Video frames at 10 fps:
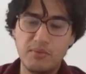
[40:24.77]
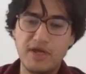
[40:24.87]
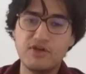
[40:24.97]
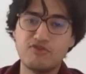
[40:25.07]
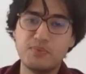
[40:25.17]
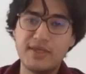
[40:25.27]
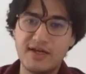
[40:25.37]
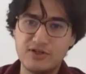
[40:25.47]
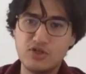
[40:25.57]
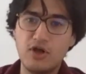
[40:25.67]
and you have to pay
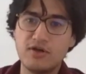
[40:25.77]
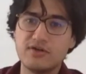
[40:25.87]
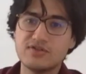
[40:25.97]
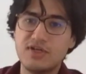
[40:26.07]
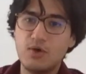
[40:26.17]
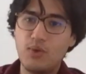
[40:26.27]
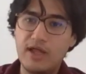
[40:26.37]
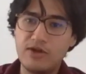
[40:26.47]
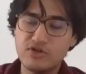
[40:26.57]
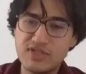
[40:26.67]
that in dollars
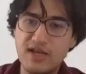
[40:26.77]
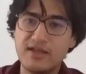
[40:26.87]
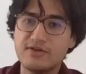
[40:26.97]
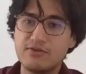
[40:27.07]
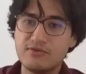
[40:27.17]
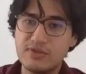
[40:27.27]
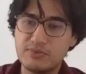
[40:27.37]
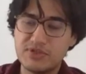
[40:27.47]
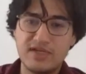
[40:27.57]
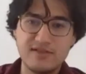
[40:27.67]
while you're selling it in
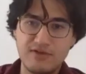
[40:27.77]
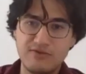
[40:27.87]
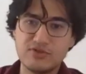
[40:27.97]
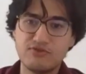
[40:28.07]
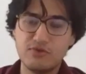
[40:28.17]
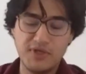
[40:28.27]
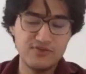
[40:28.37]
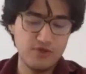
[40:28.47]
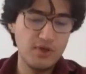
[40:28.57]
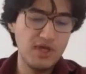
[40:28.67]
subsidized levels of
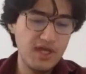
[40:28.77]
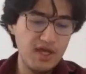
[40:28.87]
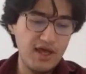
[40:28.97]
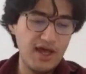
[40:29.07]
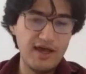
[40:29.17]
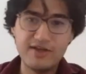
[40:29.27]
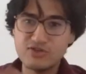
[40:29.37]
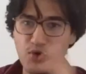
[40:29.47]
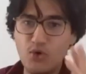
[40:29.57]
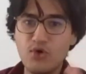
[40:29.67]
rupees. So
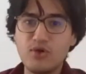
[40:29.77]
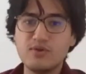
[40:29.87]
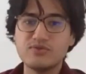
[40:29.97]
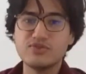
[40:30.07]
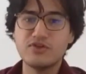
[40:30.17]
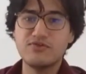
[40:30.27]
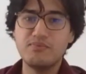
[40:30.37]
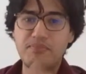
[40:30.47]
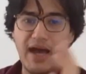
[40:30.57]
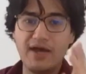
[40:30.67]
it's a whole sort of
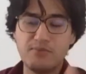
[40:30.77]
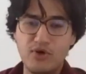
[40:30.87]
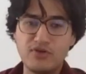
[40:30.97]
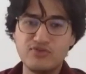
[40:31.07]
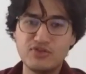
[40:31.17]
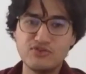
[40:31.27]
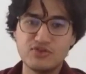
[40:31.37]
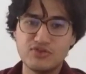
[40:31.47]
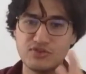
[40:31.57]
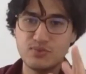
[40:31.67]
bad policy
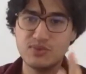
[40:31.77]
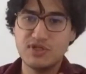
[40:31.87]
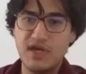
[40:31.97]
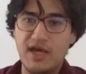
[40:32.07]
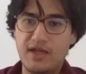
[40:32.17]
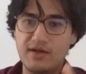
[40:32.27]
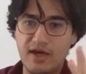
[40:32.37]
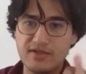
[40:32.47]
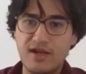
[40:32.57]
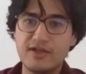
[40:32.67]
decisions which and
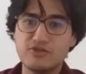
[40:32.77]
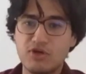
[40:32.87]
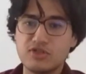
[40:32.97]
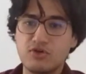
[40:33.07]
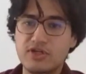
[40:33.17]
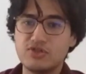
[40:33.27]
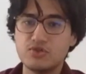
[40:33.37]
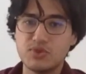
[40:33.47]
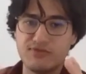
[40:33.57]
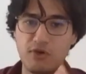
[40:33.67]
underlying structural
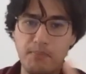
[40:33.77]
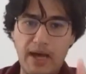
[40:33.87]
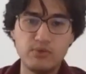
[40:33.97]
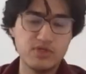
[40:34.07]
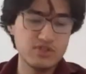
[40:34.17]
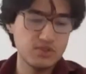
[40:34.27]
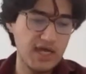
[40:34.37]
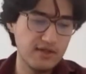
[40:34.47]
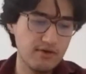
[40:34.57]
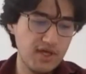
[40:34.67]
issues which have compounded
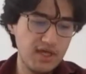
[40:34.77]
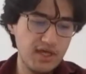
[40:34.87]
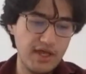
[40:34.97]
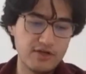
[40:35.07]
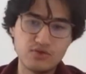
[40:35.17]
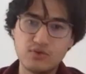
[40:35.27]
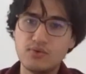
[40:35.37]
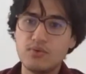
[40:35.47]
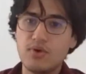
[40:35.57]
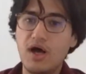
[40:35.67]
together
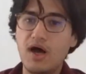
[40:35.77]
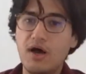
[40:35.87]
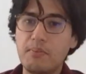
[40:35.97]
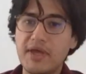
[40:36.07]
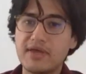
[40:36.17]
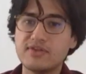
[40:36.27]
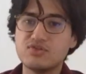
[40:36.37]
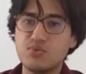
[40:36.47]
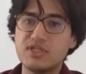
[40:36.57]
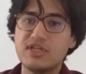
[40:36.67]
into making
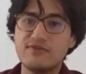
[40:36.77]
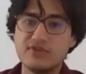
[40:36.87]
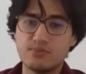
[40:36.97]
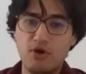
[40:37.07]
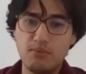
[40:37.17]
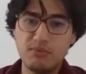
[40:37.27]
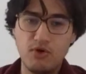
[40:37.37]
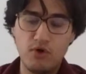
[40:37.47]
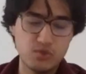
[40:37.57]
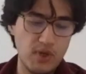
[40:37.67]
the twin deficit problem
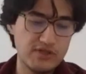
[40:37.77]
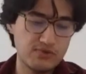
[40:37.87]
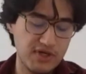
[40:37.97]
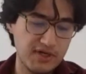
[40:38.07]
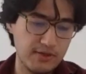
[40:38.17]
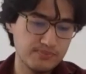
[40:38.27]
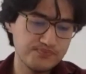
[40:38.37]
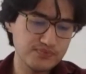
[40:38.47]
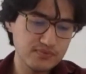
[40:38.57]
a lot worse right now.